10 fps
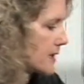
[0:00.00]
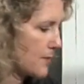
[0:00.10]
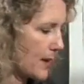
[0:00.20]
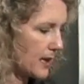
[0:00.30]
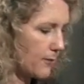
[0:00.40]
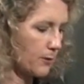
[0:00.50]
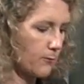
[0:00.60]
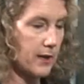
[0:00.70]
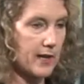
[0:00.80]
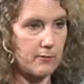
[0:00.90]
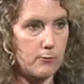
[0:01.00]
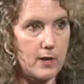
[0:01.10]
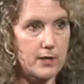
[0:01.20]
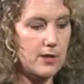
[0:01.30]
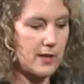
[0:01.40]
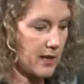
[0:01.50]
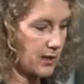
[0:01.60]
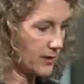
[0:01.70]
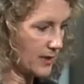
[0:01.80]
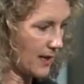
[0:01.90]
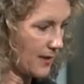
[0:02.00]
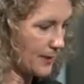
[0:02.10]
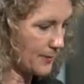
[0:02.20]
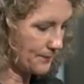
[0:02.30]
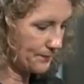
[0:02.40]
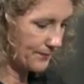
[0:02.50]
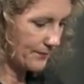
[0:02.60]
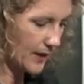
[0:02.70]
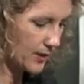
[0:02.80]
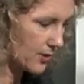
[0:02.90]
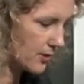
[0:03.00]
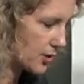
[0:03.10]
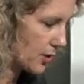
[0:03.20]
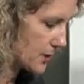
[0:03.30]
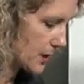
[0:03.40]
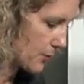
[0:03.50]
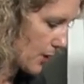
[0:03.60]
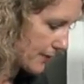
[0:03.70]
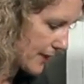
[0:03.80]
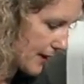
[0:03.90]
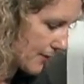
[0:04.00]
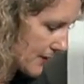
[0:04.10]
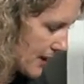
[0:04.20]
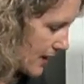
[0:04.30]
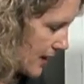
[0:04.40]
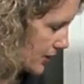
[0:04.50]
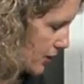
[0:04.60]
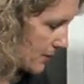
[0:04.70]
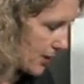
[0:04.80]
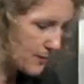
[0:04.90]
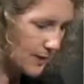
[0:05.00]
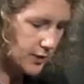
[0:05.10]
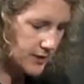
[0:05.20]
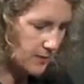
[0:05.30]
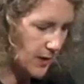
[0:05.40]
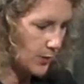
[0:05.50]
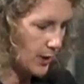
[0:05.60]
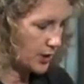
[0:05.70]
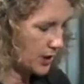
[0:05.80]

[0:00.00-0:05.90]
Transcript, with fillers: there, but if you've run out of one, you can use the other. Top tip right there. So I'm going to be using my brush